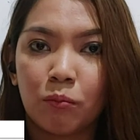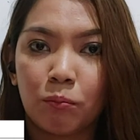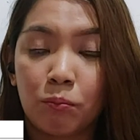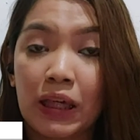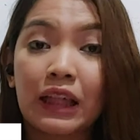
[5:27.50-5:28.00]

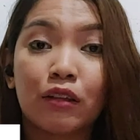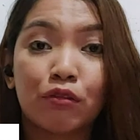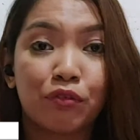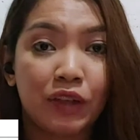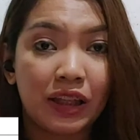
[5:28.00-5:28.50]
make
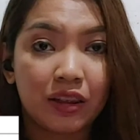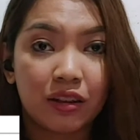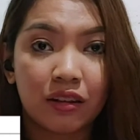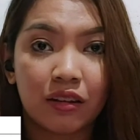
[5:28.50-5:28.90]
it fit.